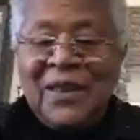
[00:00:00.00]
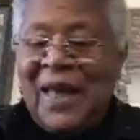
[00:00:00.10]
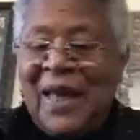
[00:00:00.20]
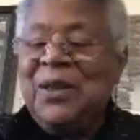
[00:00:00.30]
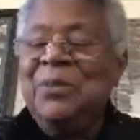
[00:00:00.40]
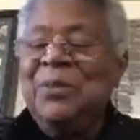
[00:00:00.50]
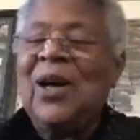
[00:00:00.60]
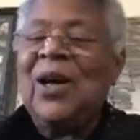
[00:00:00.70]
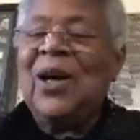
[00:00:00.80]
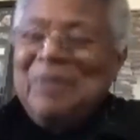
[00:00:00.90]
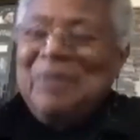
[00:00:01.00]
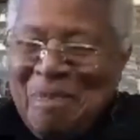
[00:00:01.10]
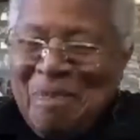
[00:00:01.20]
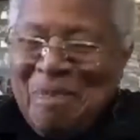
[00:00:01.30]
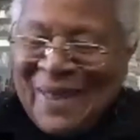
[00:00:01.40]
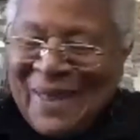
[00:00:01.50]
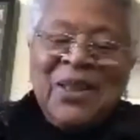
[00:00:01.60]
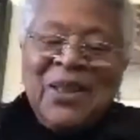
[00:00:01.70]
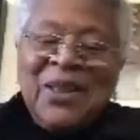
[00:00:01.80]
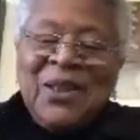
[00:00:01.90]
called Mrs.
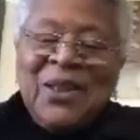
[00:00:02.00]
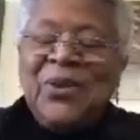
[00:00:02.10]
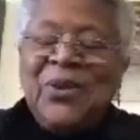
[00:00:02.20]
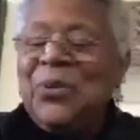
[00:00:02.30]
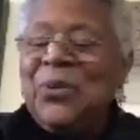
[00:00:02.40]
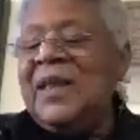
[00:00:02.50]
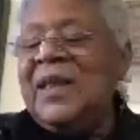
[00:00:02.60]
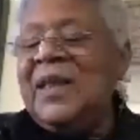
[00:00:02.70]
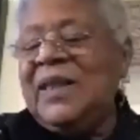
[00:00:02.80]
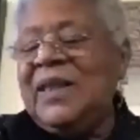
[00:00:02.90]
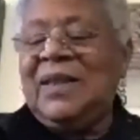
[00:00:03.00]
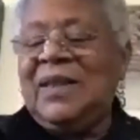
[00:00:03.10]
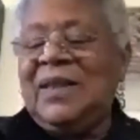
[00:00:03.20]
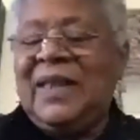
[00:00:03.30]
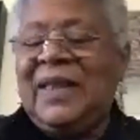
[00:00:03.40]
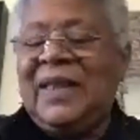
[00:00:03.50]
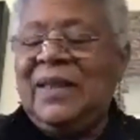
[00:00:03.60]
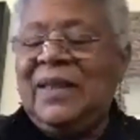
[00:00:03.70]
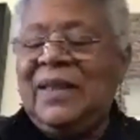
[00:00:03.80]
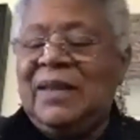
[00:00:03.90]
So there were little things like that
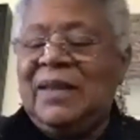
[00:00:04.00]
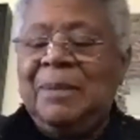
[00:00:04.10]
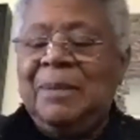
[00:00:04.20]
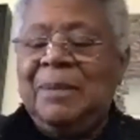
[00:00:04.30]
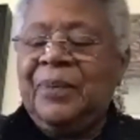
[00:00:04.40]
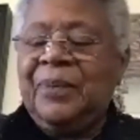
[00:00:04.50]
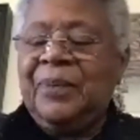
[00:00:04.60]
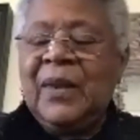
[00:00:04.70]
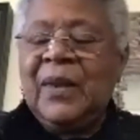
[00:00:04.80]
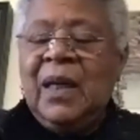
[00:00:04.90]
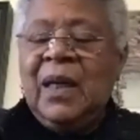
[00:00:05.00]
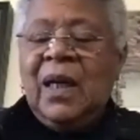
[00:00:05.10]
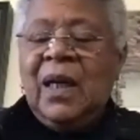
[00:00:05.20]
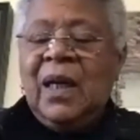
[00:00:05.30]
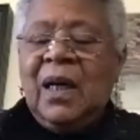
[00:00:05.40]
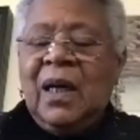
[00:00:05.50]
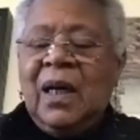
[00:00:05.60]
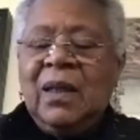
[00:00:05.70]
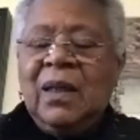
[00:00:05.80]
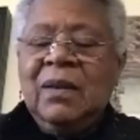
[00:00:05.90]
that uh,
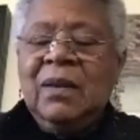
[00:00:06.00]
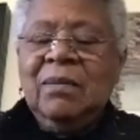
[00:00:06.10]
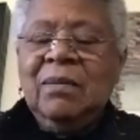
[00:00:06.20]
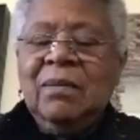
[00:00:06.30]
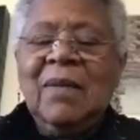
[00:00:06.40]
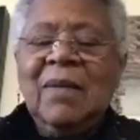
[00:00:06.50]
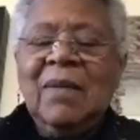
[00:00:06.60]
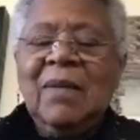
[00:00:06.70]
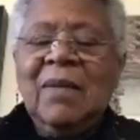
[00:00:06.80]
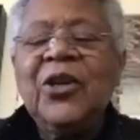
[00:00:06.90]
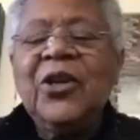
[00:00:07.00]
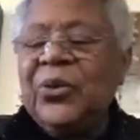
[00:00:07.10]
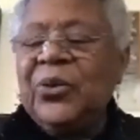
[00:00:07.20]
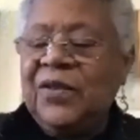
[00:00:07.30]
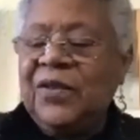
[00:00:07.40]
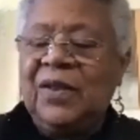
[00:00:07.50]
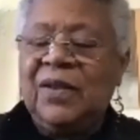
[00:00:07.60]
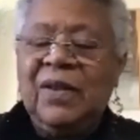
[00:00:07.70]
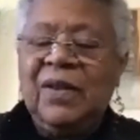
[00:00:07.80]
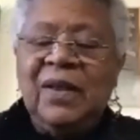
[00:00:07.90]
I noticed.
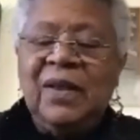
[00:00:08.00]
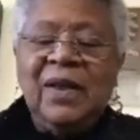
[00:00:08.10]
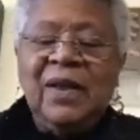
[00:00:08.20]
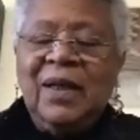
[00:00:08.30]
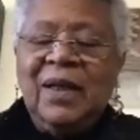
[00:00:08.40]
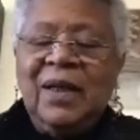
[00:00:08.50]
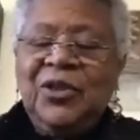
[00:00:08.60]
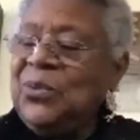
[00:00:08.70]
Uh, she